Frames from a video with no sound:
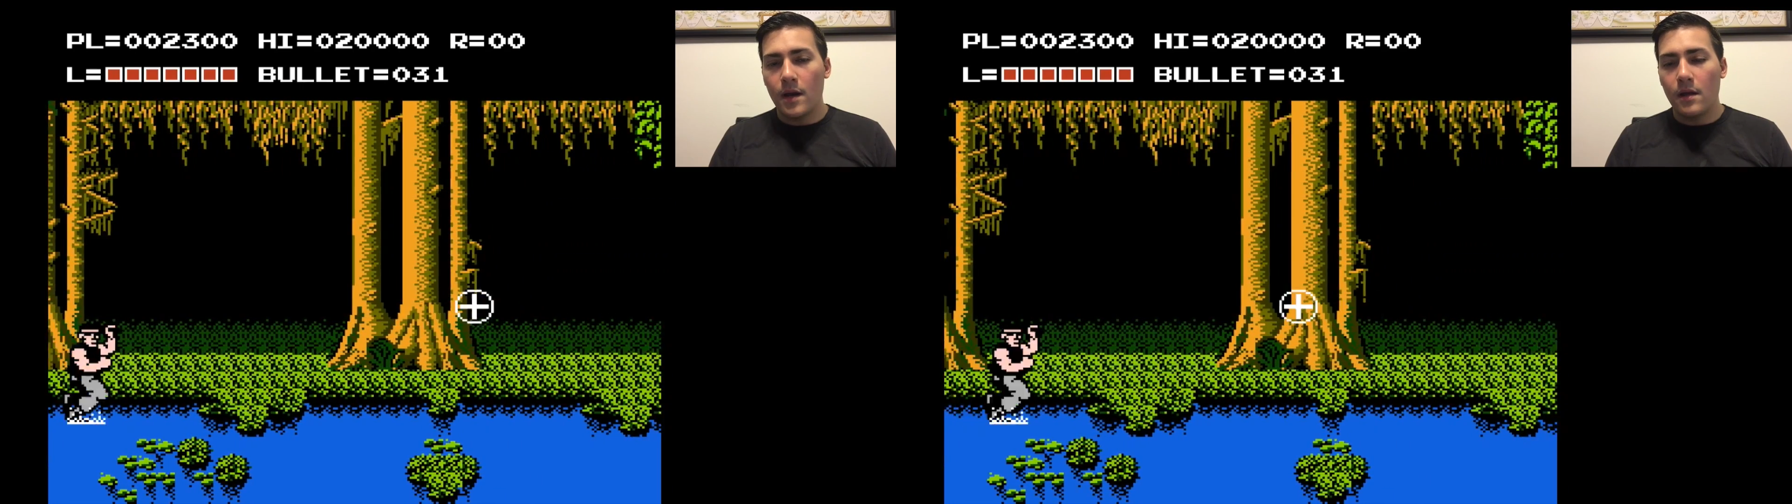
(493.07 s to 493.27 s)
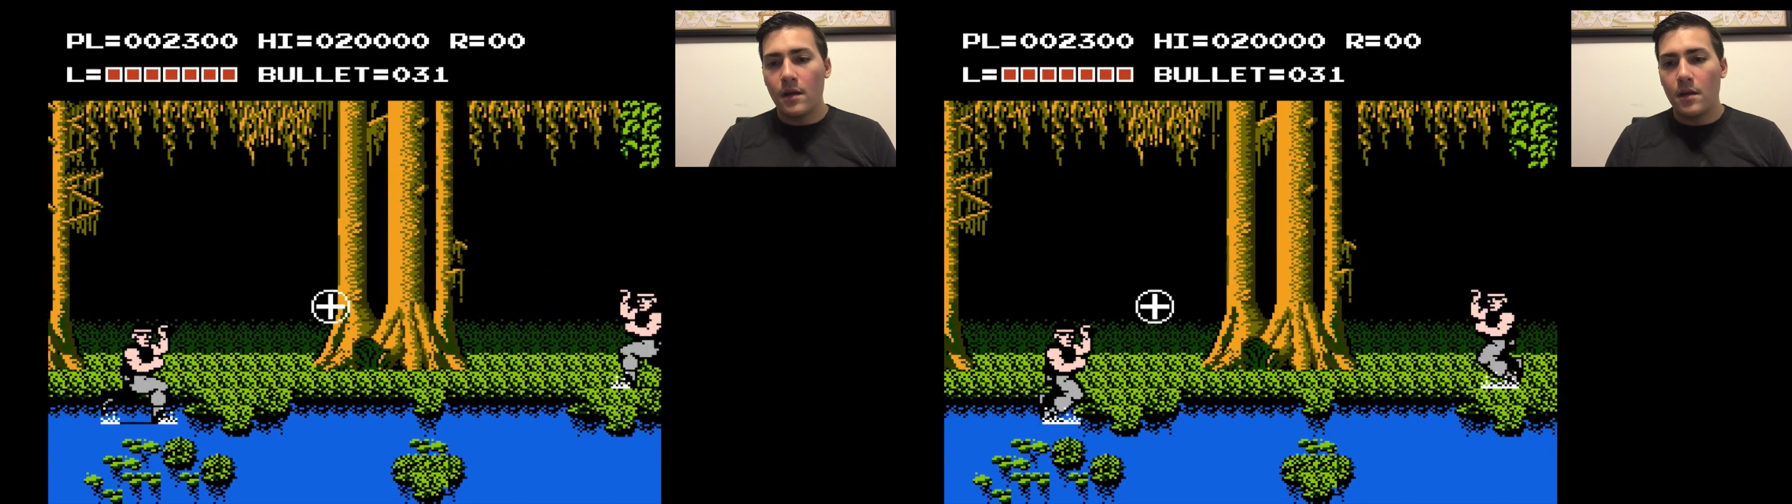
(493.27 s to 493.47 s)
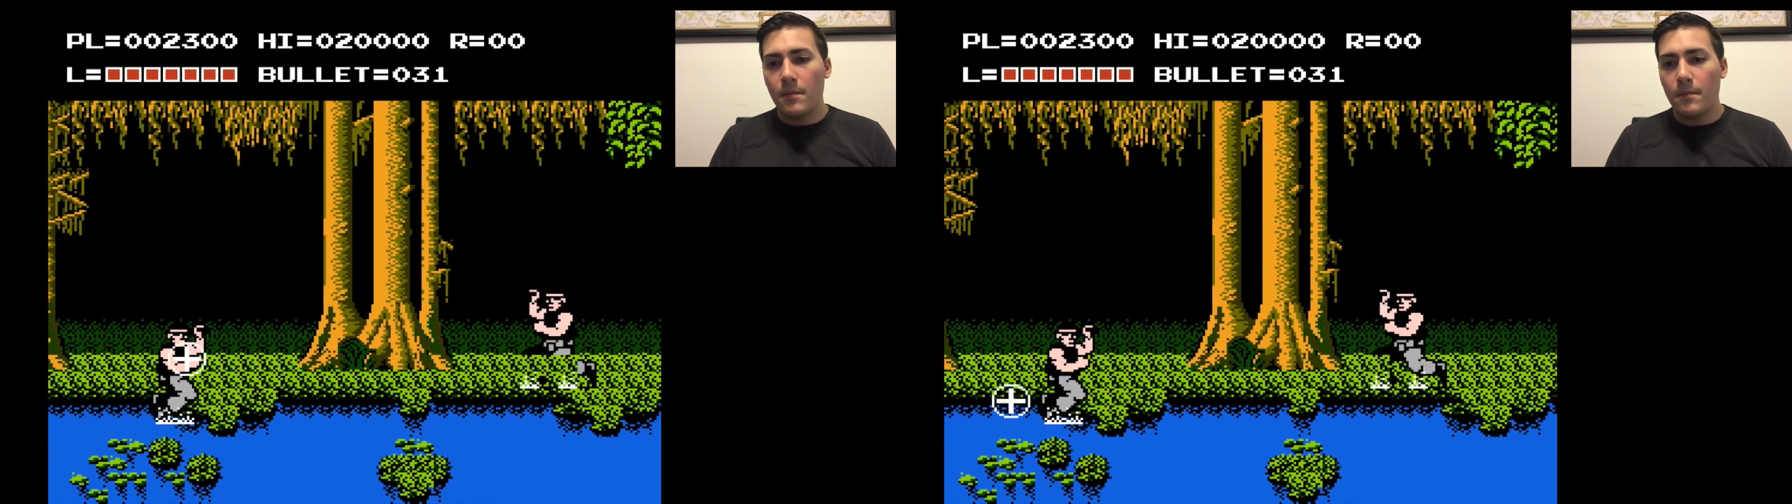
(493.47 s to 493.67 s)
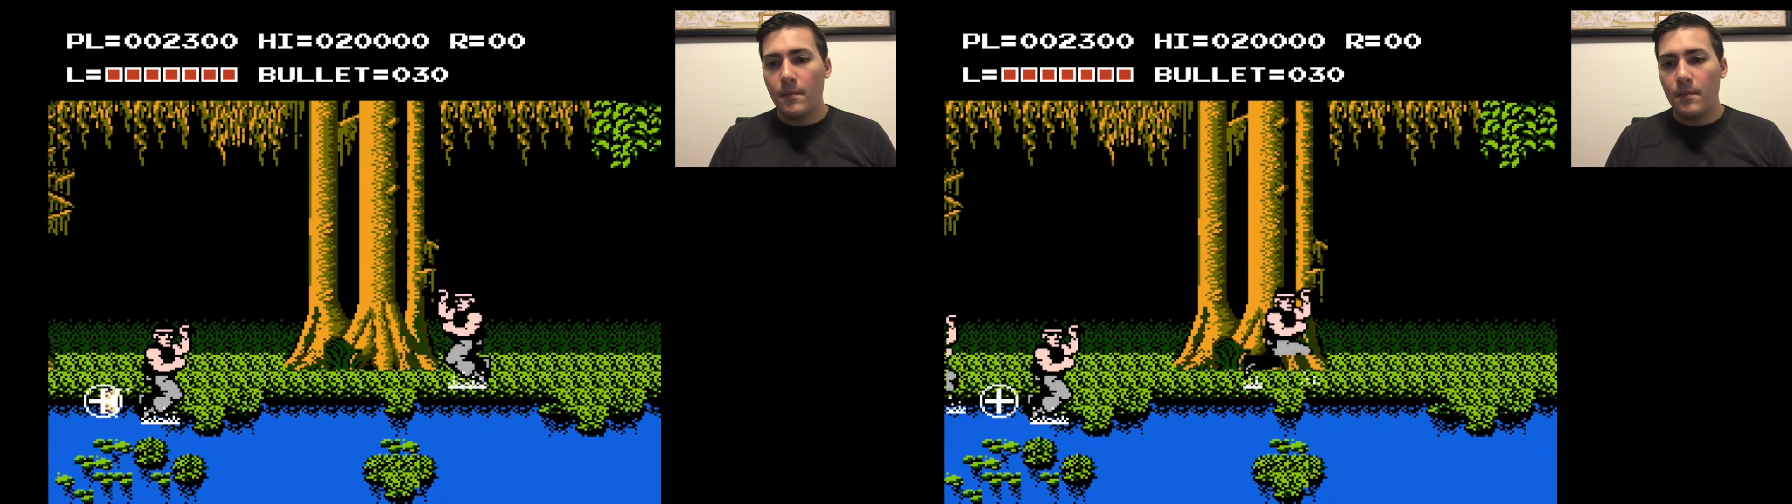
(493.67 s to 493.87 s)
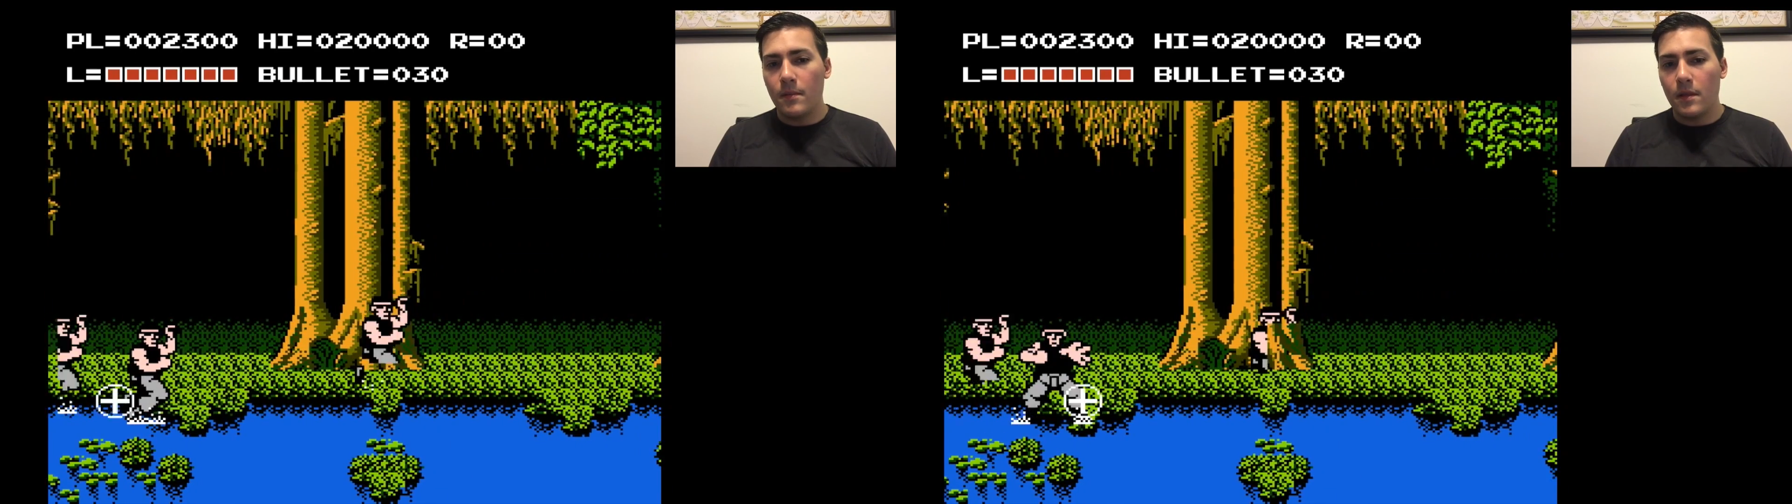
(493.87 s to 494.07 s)
a
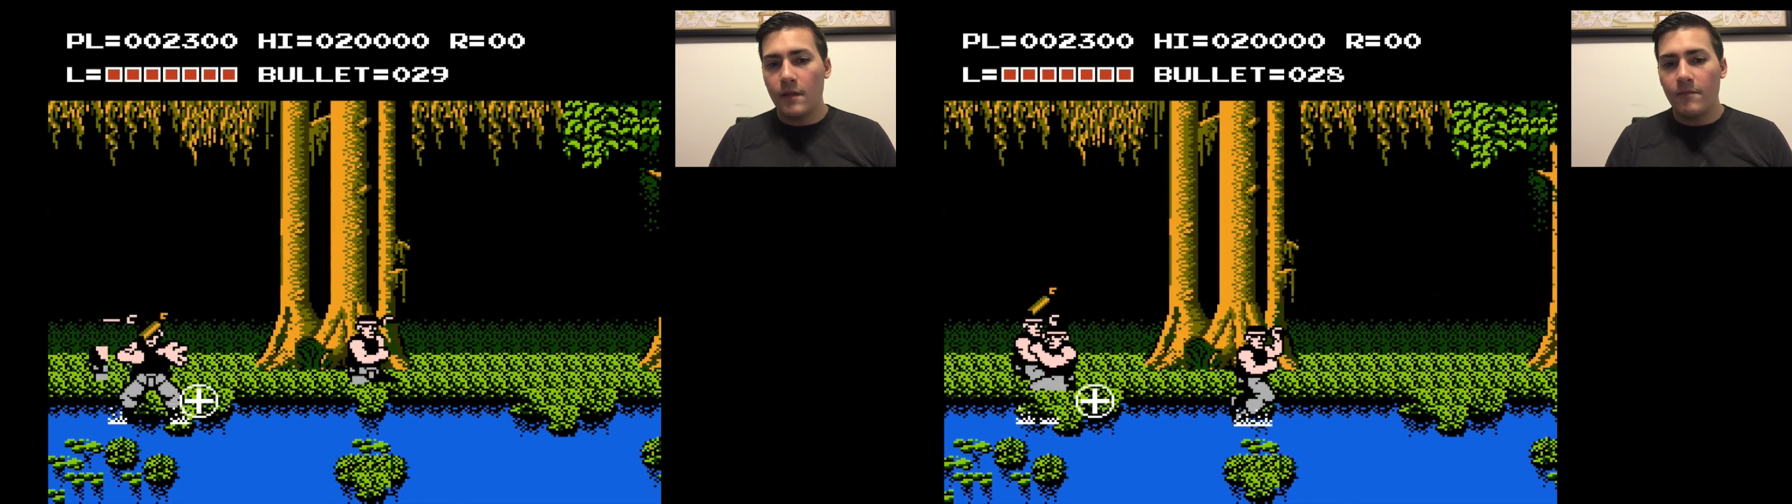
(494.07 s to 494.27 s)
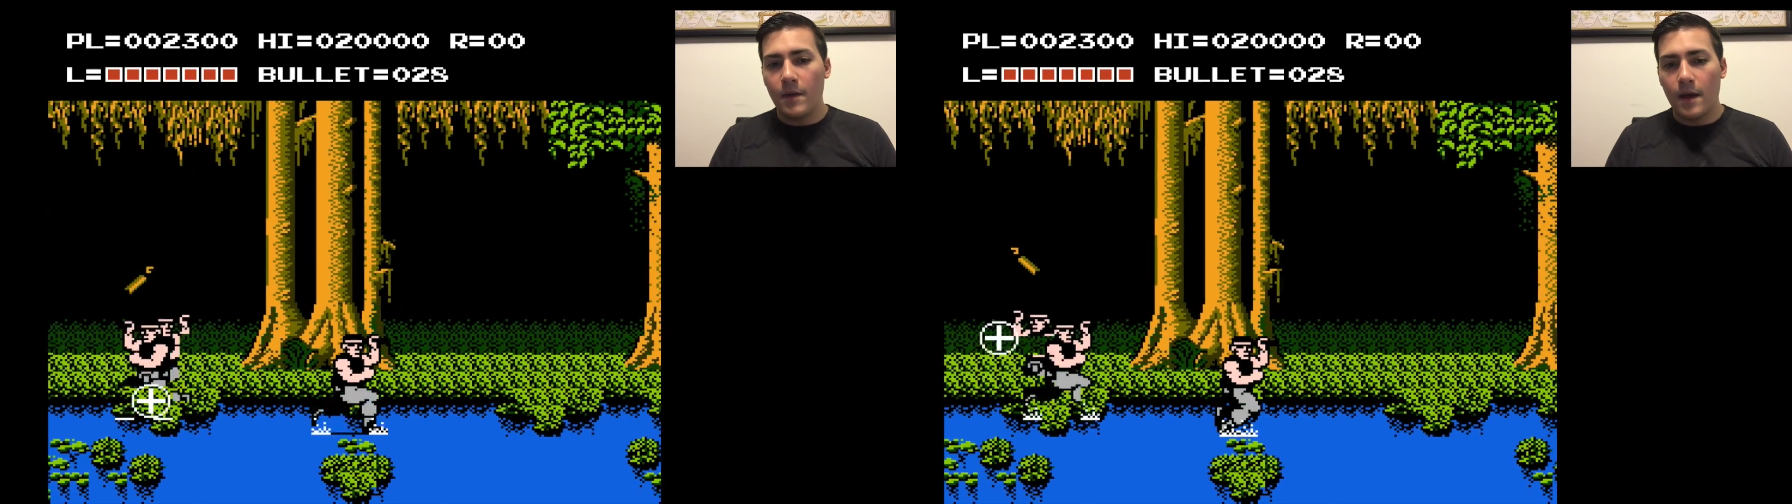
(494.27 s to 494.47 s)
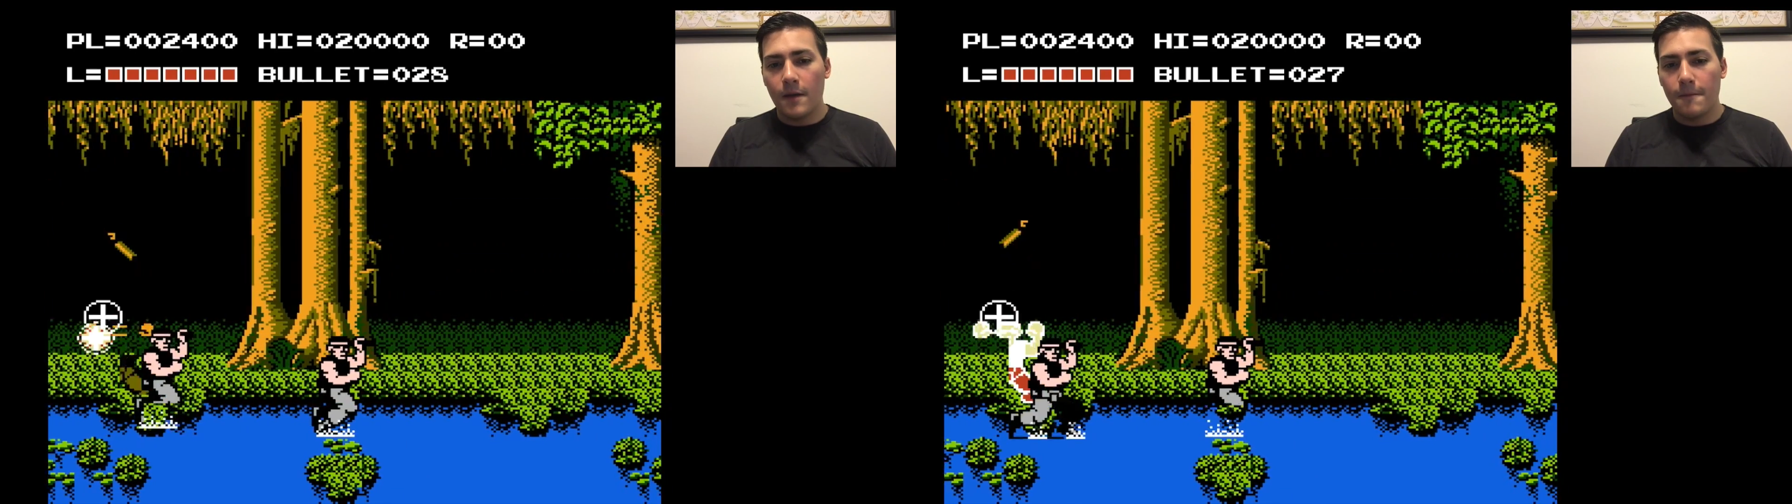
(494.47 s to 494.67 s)
life back.